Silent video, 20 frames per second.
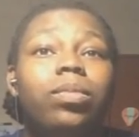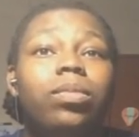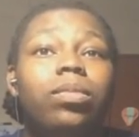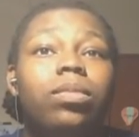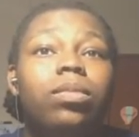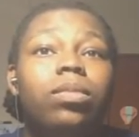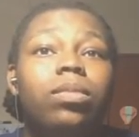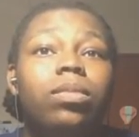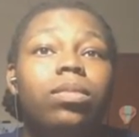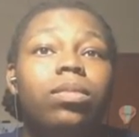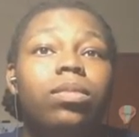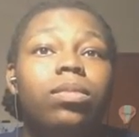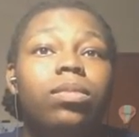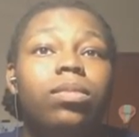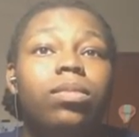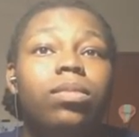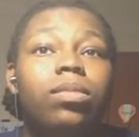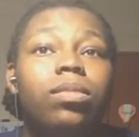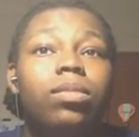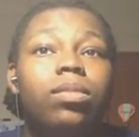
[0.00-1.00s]

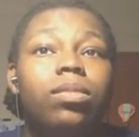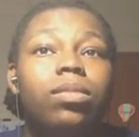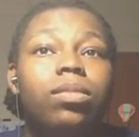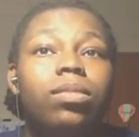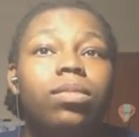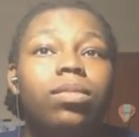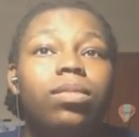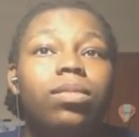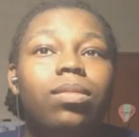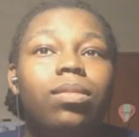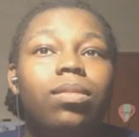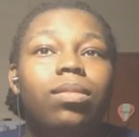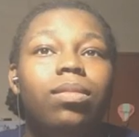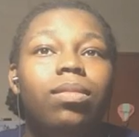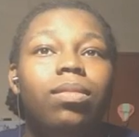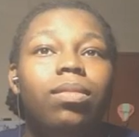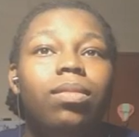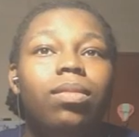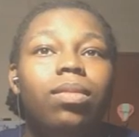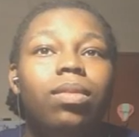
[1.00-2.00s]

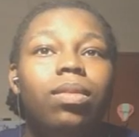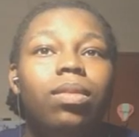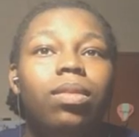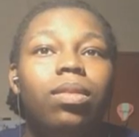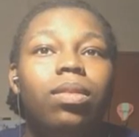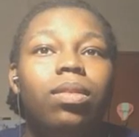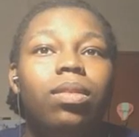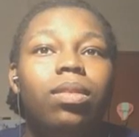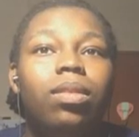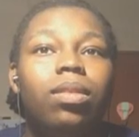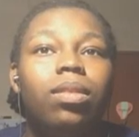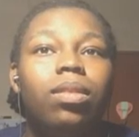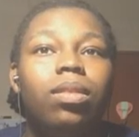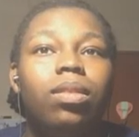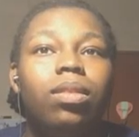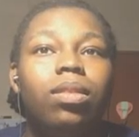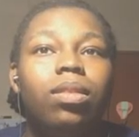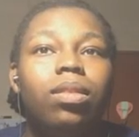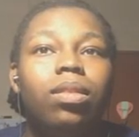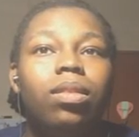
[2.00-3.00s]

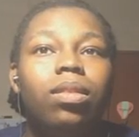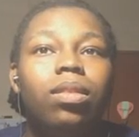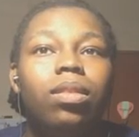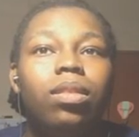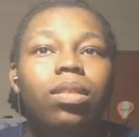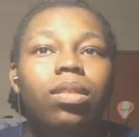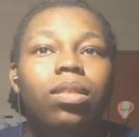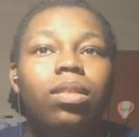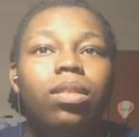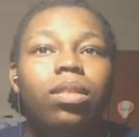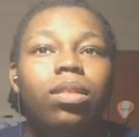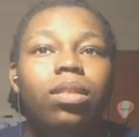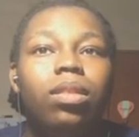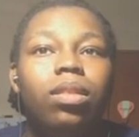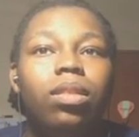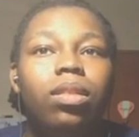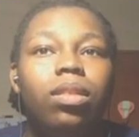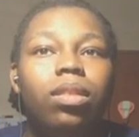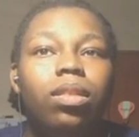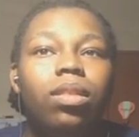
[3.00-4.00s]

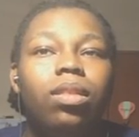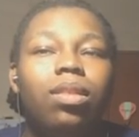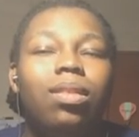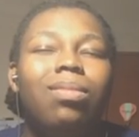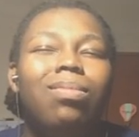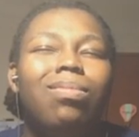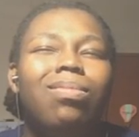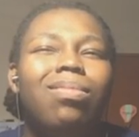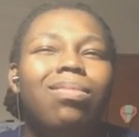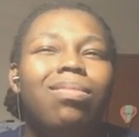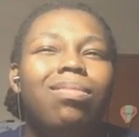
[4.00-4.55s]
No words are spoken by the person on screen.